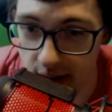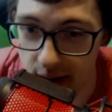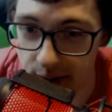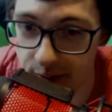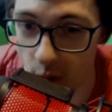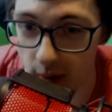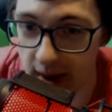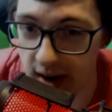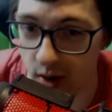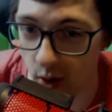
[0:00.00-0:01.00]
4
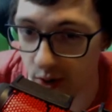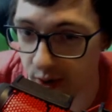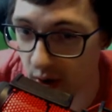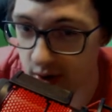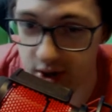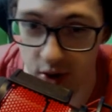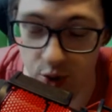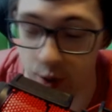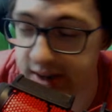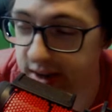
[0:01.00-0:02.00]
mana gold card. So
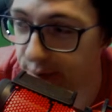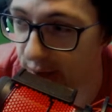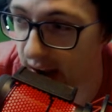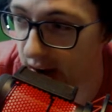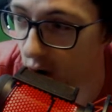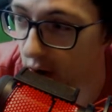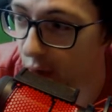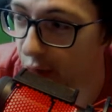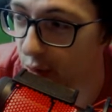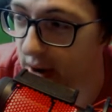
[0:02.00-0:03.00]
Twisted Fate on a
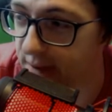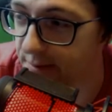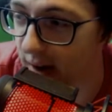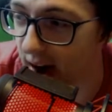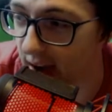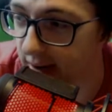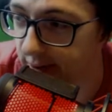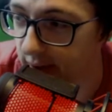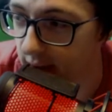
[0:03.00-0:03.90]
3/5.